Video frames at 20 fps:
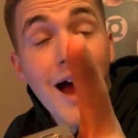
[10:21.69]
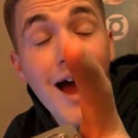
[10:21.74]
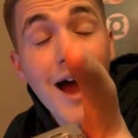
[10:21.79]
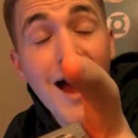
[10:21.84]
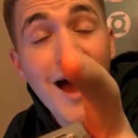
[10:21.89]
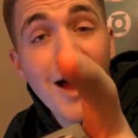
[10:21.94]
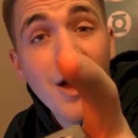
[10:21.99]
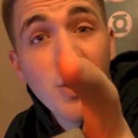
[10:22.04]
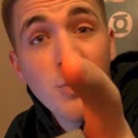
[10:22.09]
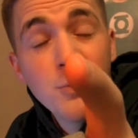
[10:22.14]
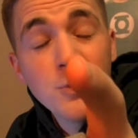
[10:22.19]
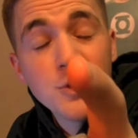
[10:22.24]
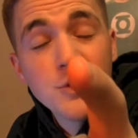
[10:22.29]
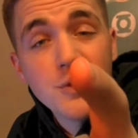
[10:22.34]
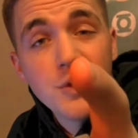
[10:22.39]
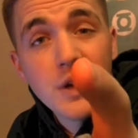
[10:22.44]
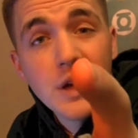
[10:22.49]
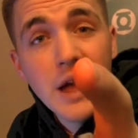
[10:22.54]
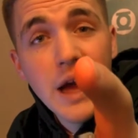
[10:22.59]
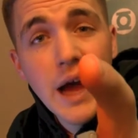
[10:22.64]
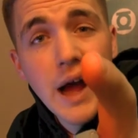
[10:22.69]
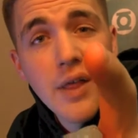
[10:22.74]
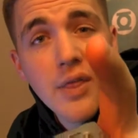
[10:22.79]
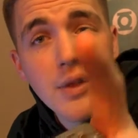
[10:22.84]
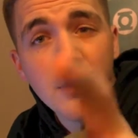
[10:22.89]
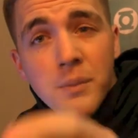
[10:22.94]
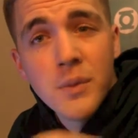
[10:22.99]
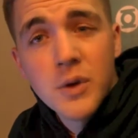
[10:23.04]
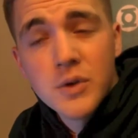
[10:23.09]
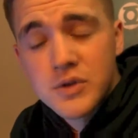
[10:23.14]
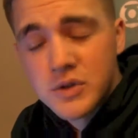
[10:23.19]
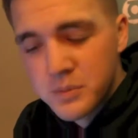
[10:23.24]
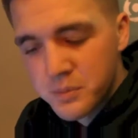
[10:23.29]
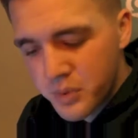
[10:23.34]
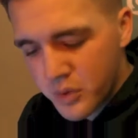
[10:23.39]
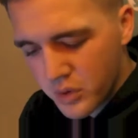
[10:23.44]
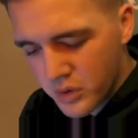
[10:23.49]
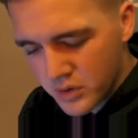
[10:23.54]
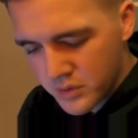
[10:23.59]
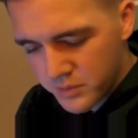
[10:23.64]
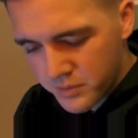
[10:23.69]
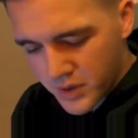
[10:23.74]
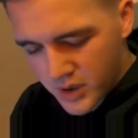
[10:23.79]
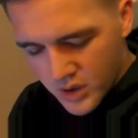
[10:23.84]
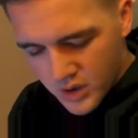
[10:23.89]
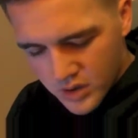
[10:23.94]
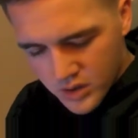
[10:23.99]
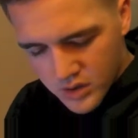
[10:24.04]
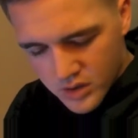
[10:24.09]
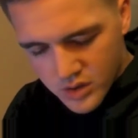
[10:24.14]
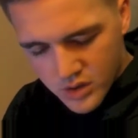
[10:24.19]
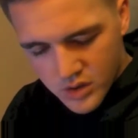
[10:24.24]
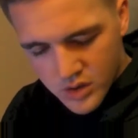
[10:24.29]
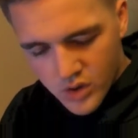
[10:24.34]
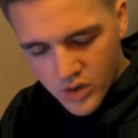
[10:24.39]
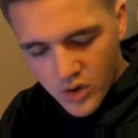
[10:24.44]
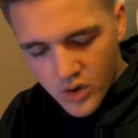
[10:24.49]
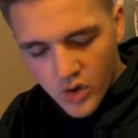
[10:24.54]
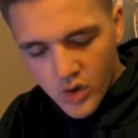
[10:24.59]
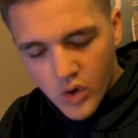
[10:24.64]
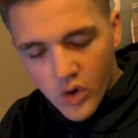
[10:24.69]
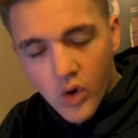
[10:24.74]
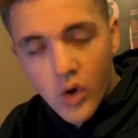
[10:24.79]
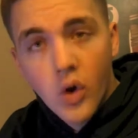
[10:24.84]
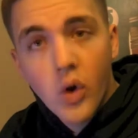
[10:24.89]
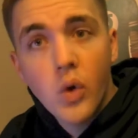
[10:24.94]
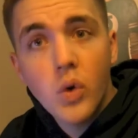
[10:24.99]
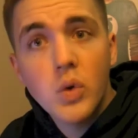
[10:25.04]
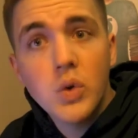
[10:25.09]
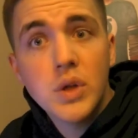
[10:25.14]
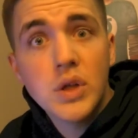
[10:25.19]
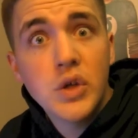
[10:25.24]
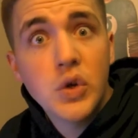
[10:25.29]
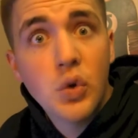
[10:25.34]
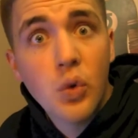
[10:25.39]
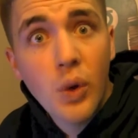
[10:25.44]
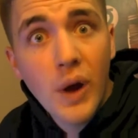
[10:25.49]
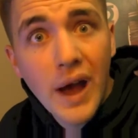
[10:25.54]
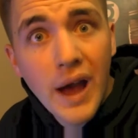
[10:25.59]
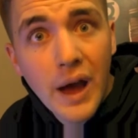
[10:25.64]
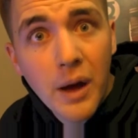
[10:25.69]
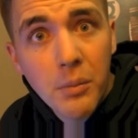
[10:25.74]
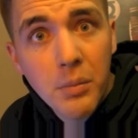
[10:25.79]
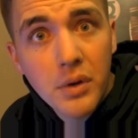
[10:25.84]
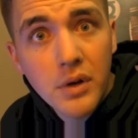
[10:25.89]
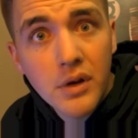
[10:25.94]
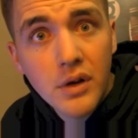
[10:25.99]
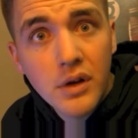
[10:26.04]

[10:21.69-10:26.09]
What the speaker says: I almost forgot the most important part. Holy crap.